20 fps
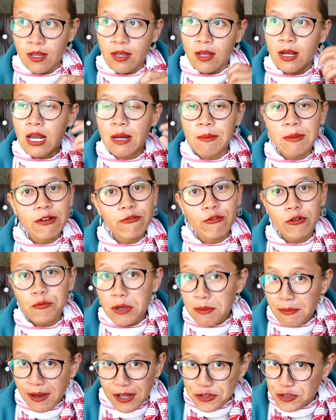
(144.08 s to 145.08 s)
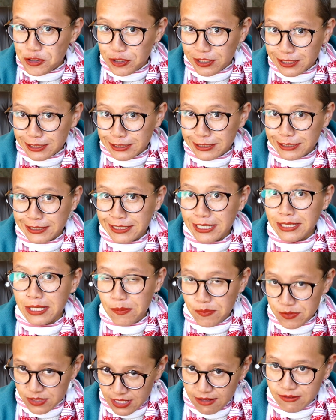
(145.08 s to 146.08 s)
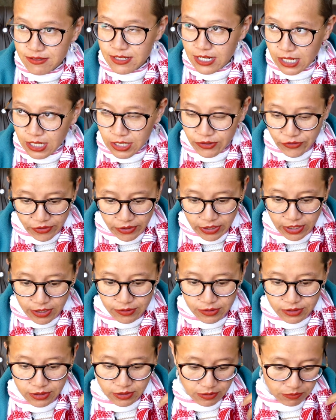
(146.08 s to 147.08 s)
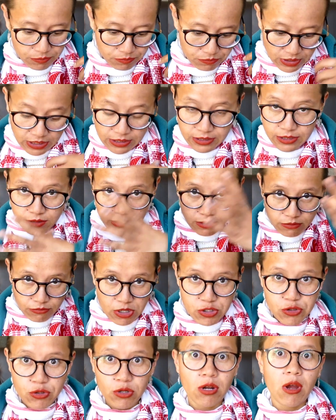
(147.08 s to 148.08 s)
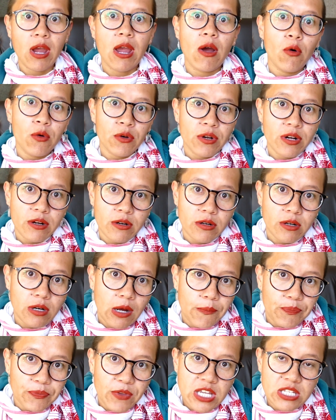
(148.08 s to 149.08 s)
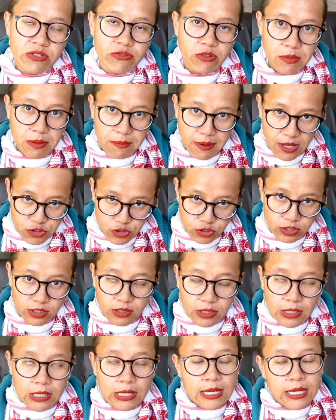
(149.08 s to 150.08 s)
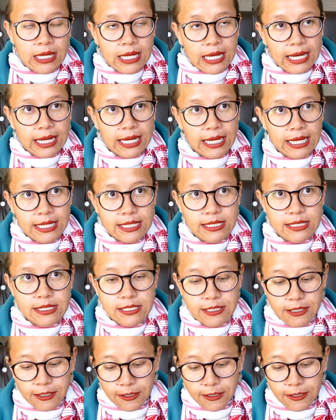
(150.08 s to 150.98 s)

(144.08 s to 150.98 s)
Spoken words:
Coming from Himachal, they themselves are the restaurant owner is from Himachal, and